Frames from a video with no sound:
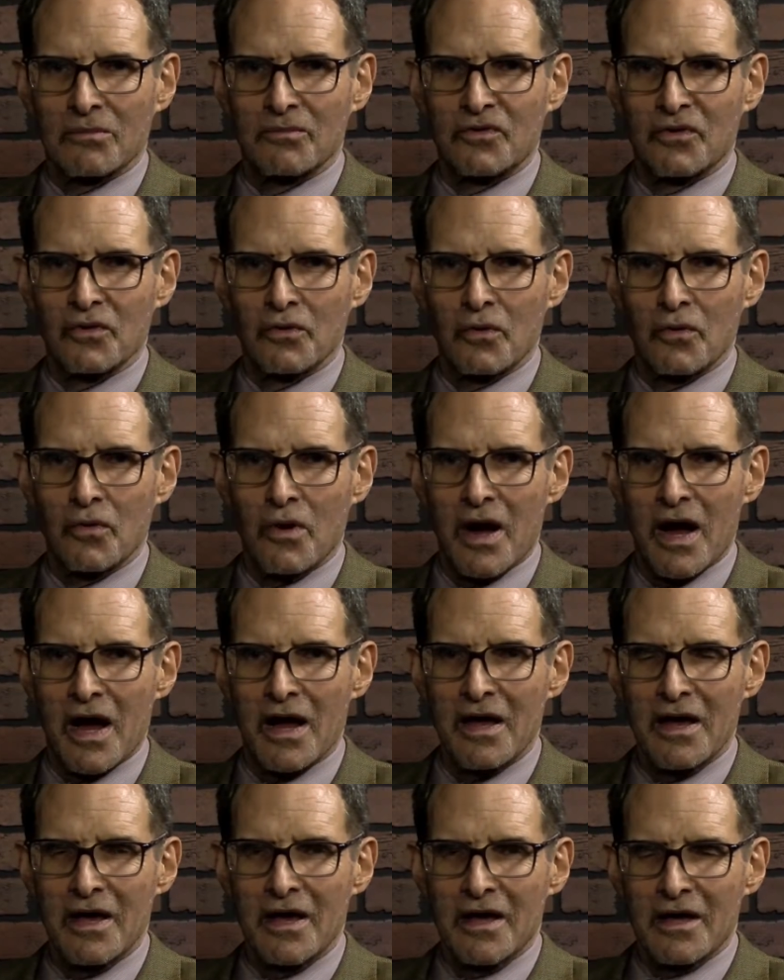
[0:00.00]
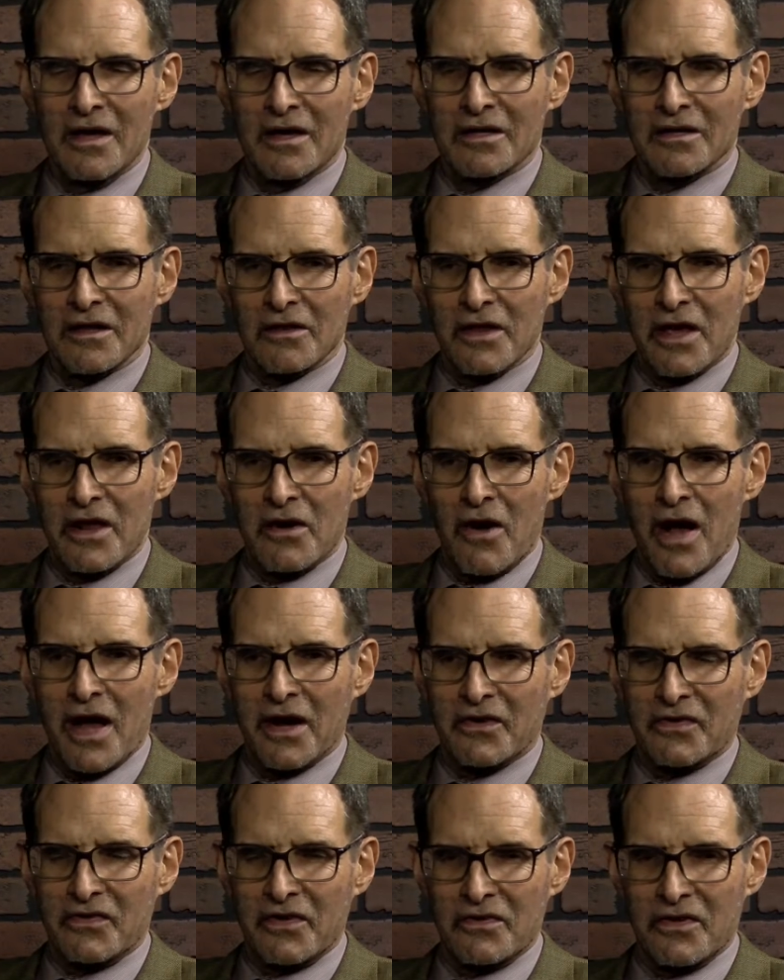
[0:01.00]
to the late
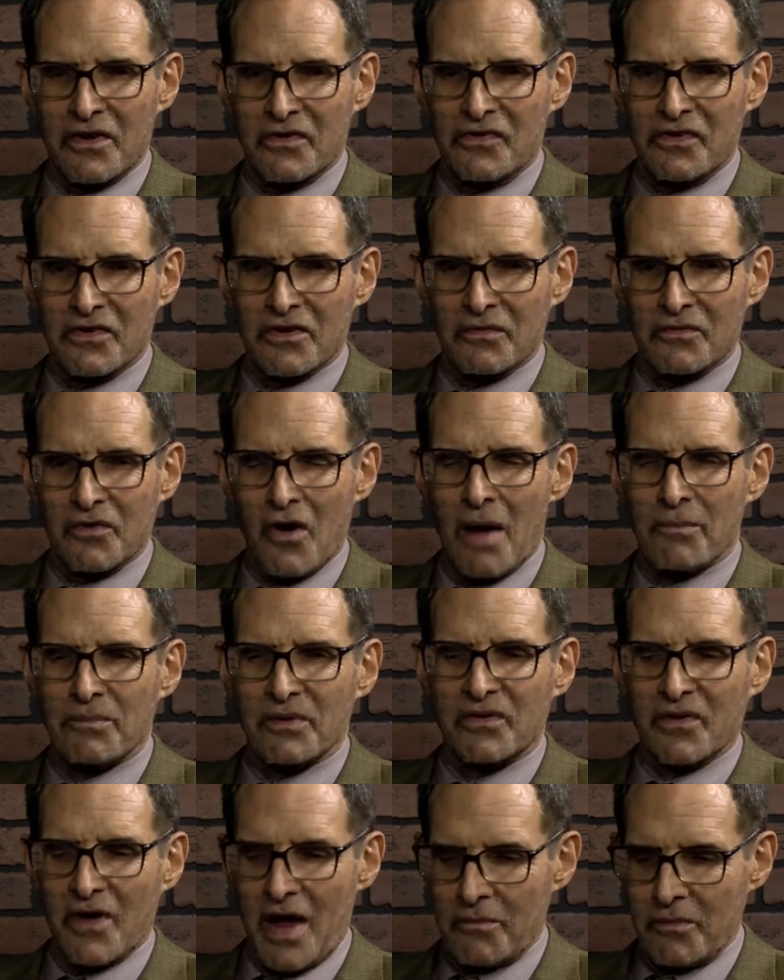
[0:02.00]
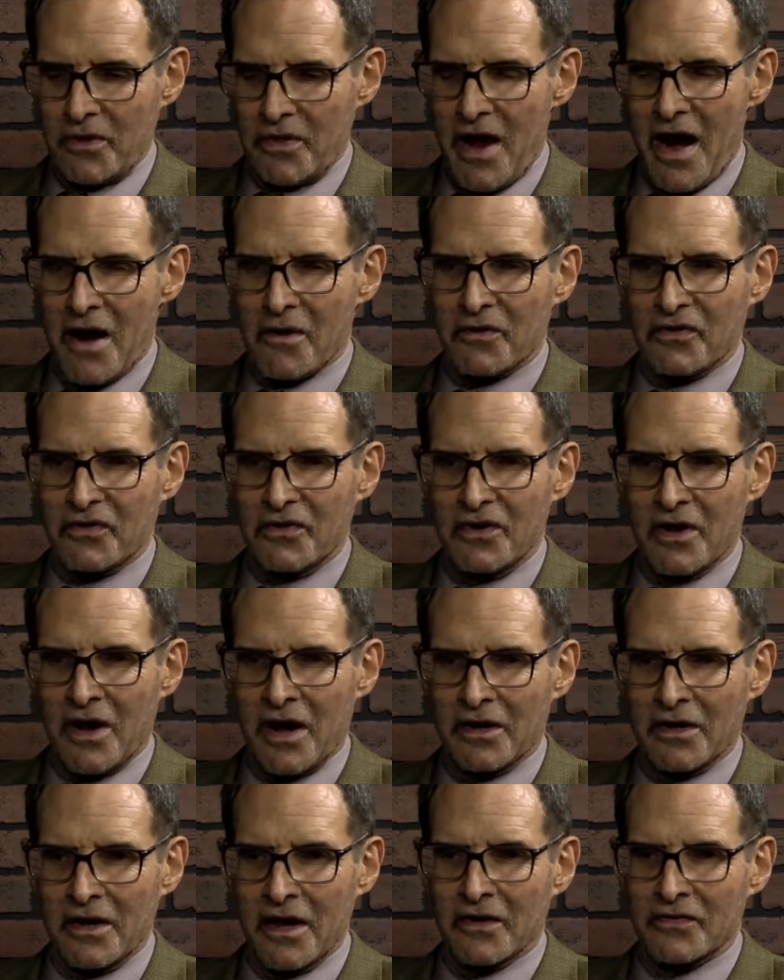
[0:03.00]
August edition of Topic Time with Harrison
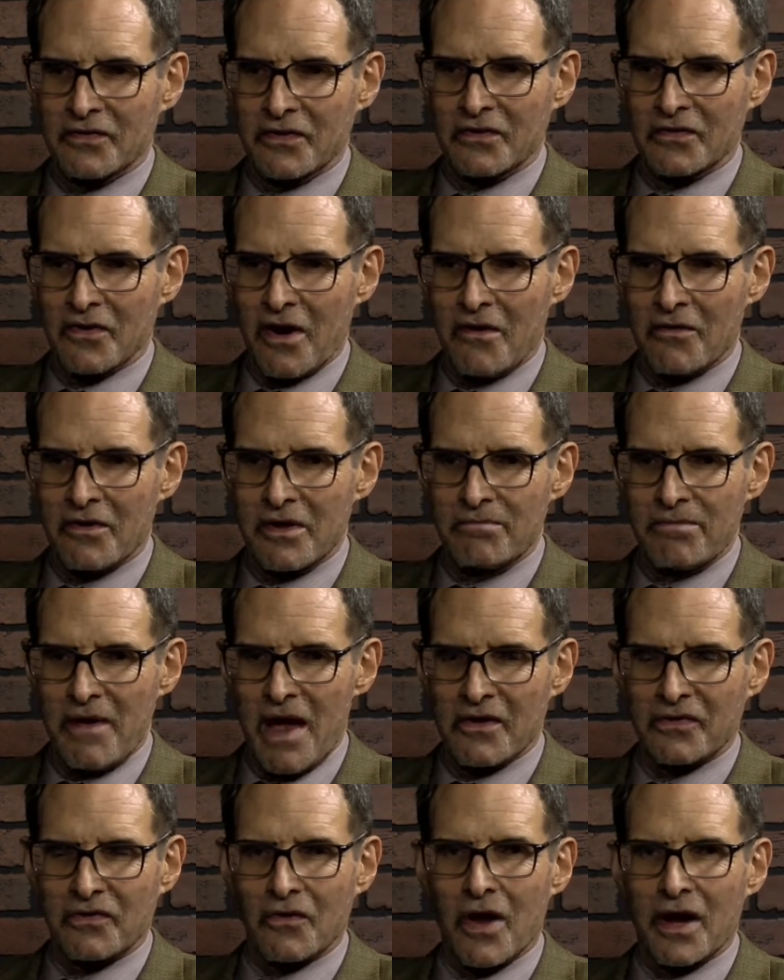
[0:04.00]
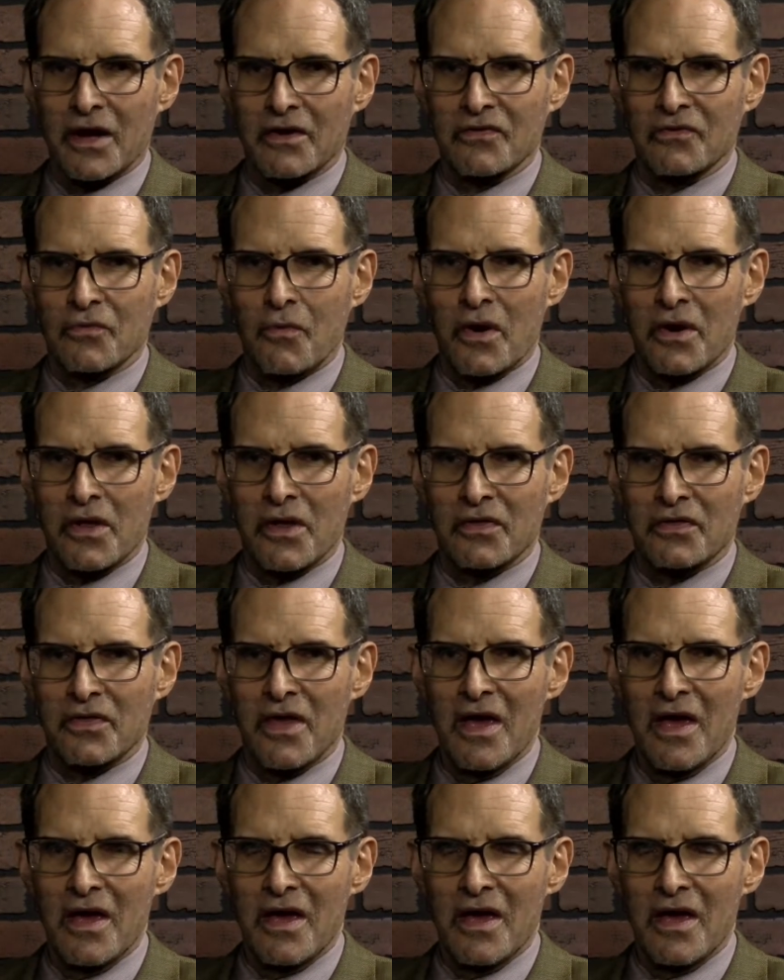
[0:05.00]
Young. Yes, it's already past August 20th,